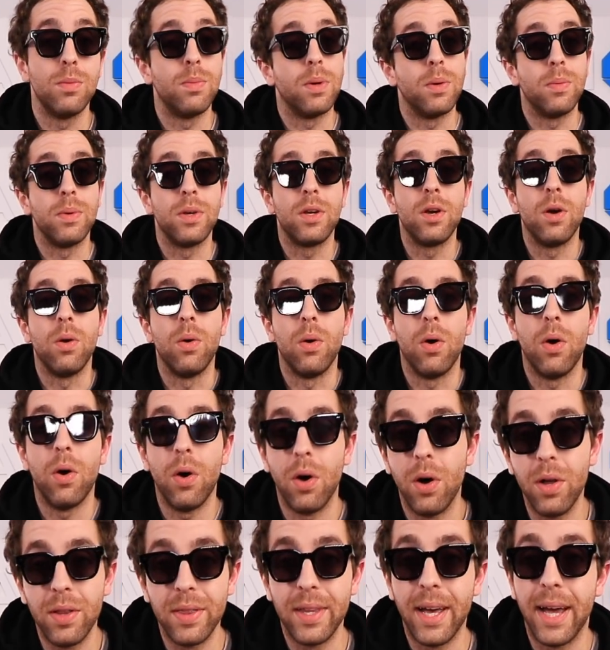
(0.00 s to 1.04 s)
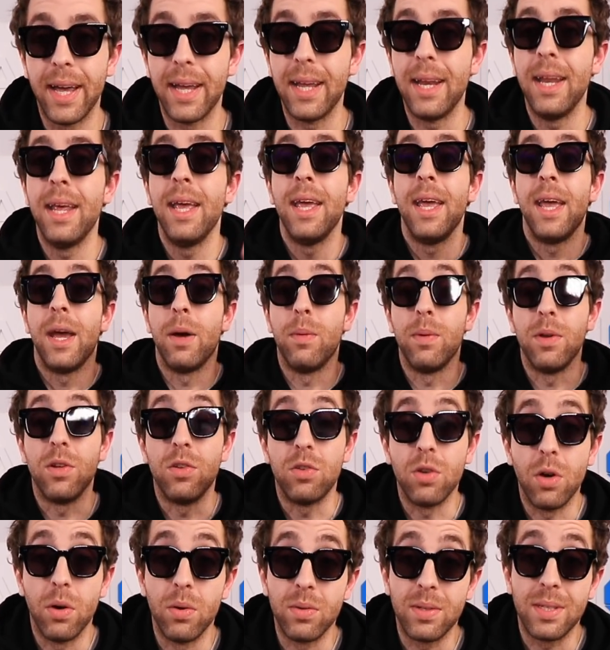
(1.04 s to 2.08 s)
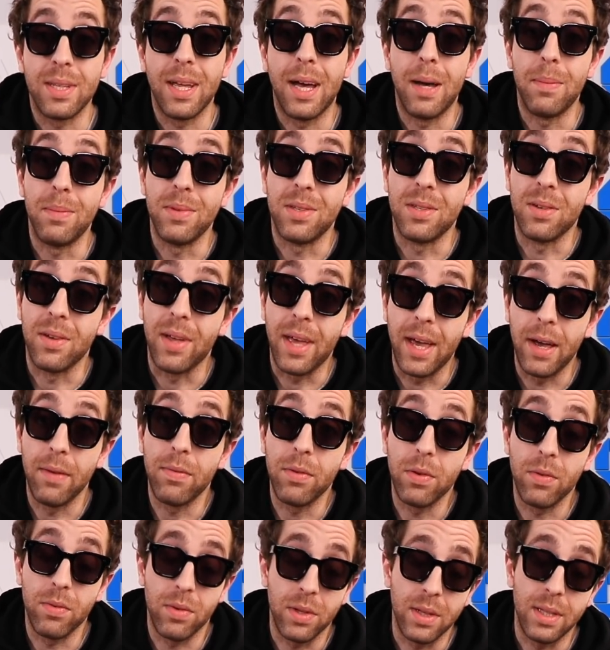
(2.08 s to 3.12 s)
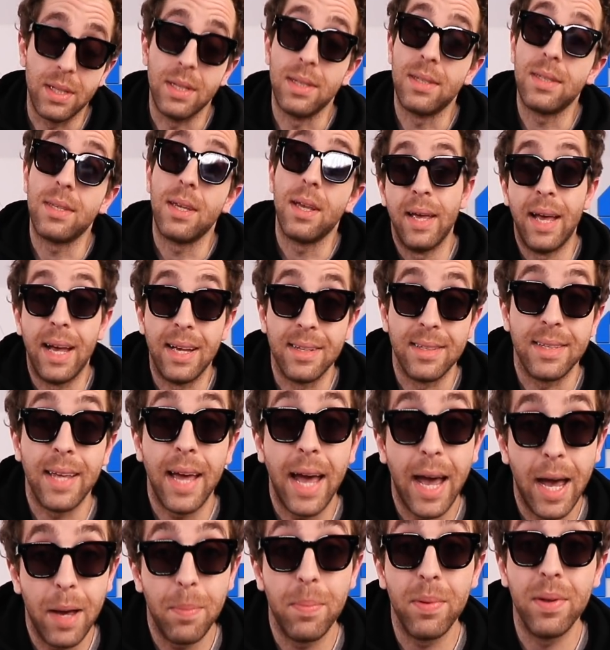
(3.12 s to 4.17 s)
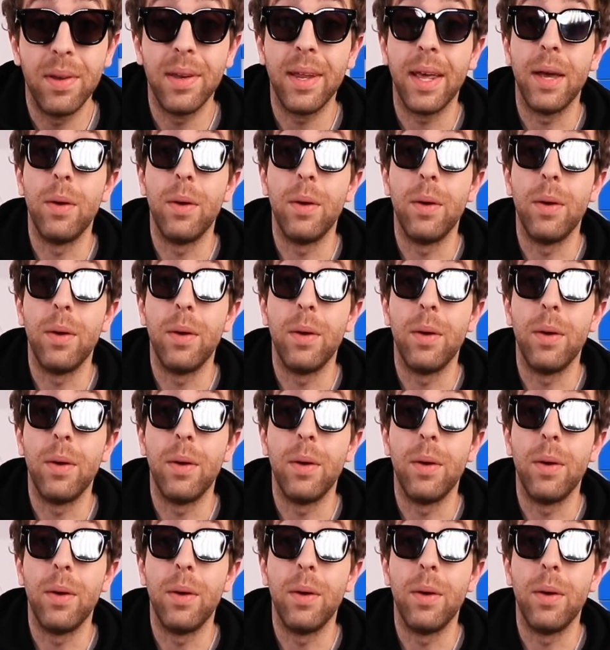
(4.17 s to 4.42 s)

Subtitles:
but we go all night and we don't stop until every release has happened,